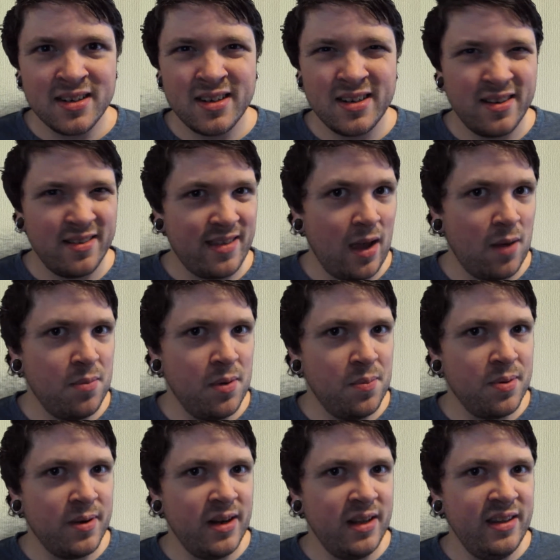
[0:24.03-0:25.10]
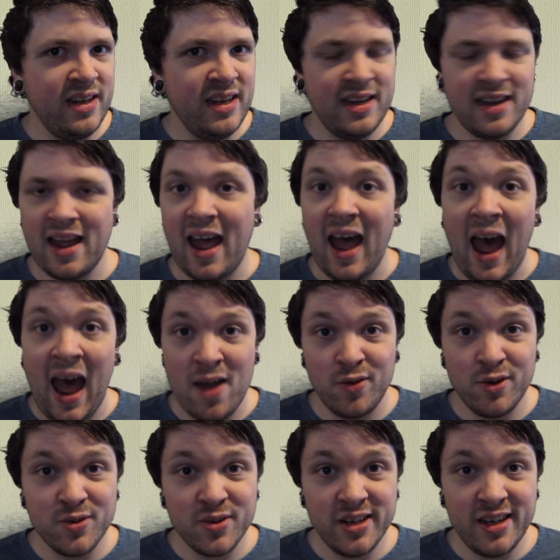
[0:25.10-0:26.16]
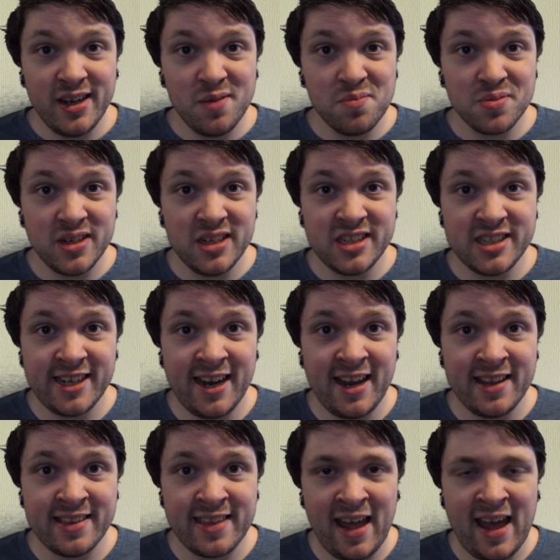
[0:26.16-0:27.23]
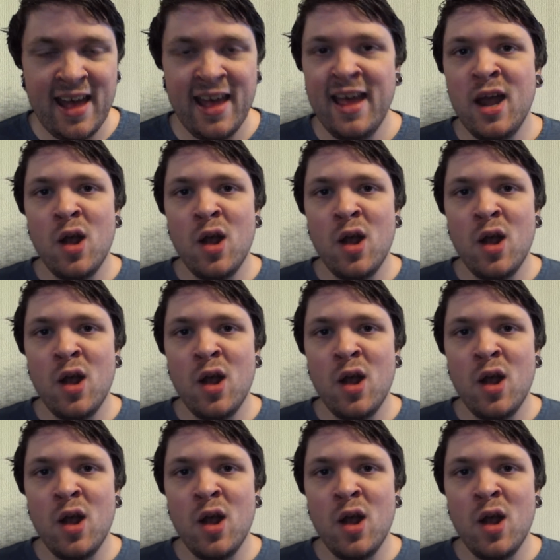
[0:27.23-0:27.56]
Because that'd be pretty neat. I would really appreciate that.